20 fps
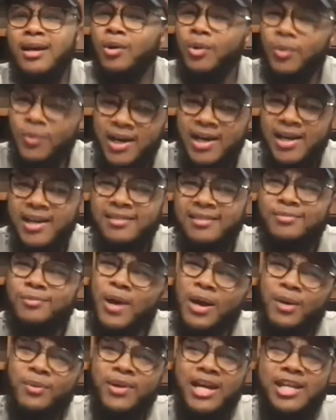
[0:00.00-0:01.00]
What?
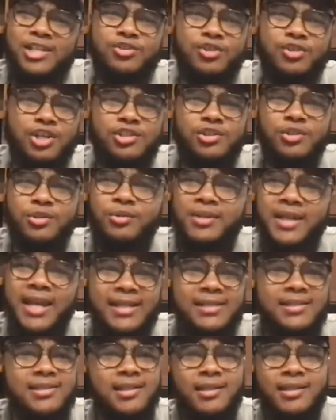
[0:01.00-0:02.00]
Why would I trust you? You
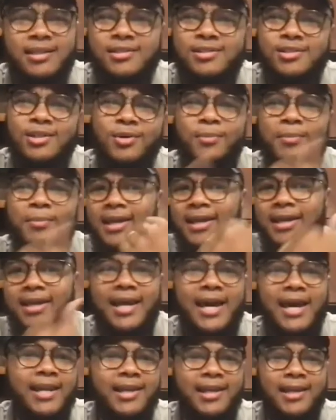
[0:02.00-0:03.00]
19 years old, man, get
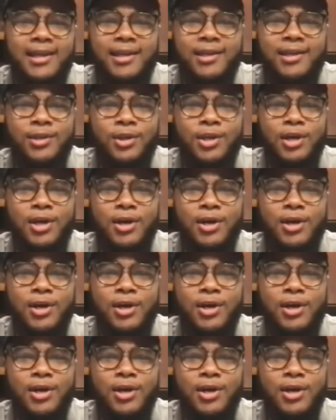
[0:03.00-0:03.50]
out of here, you know?